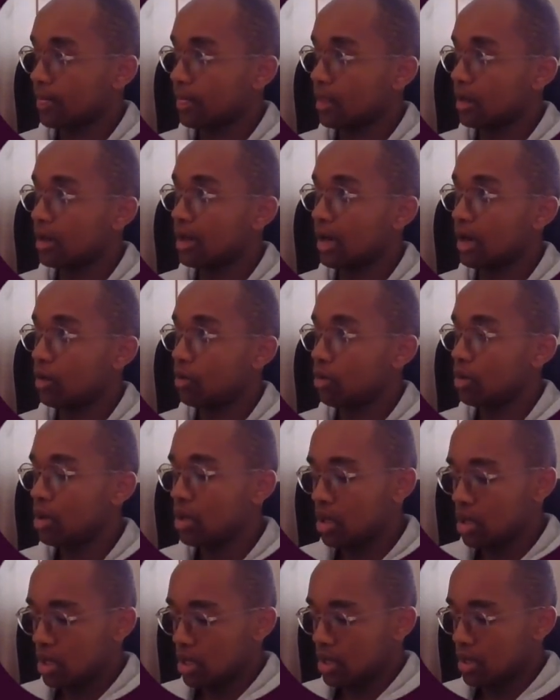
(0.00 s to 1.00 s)
Now,
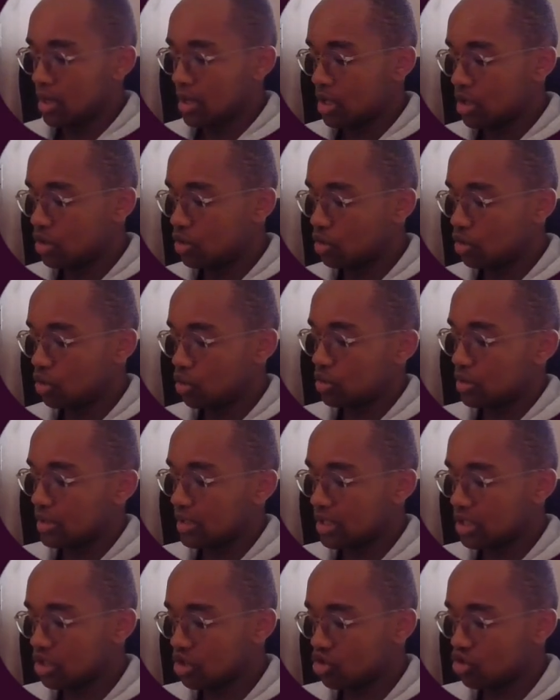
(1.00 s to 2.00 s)
you use
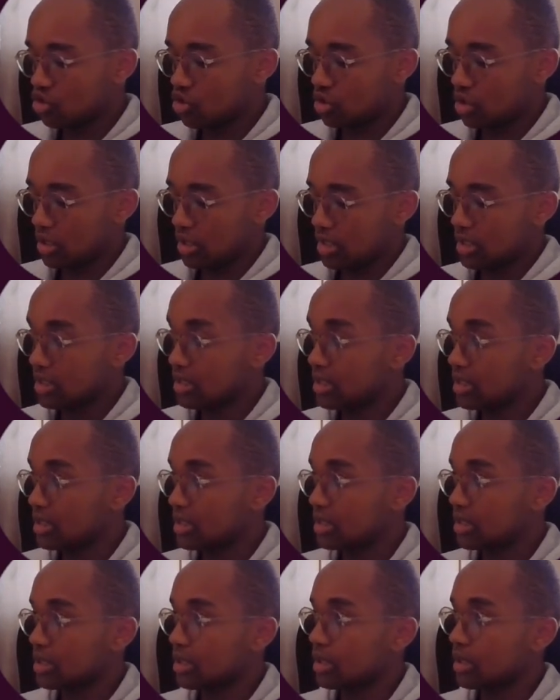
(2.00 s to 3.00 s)

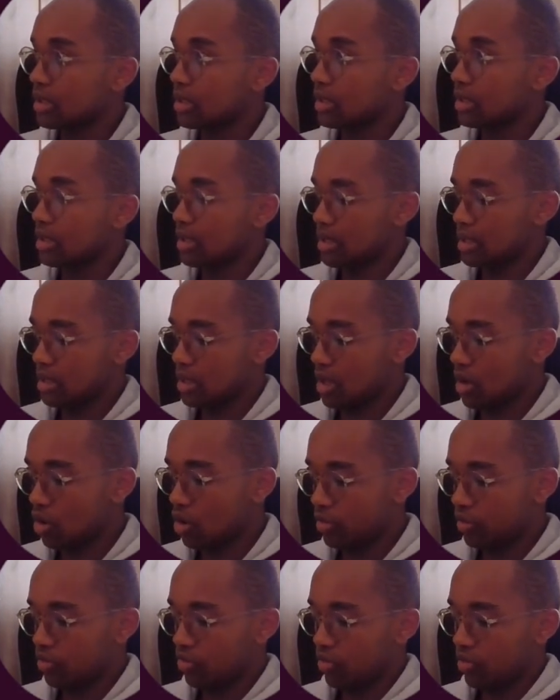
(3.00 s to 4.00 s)
strings
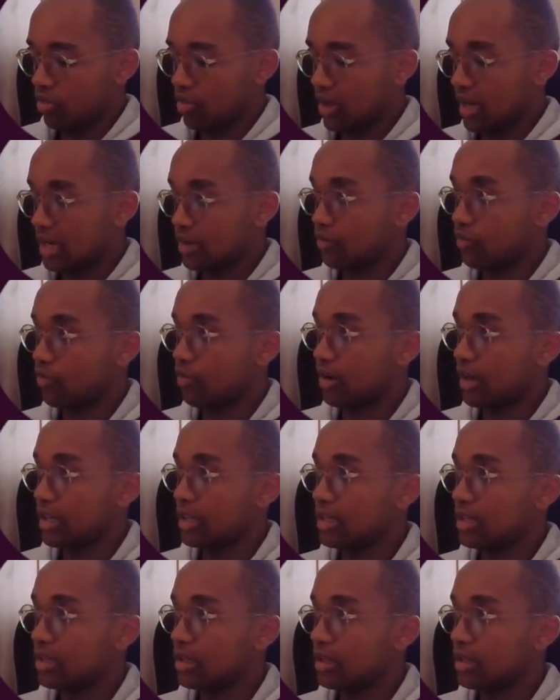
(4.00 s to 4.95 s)
on that file.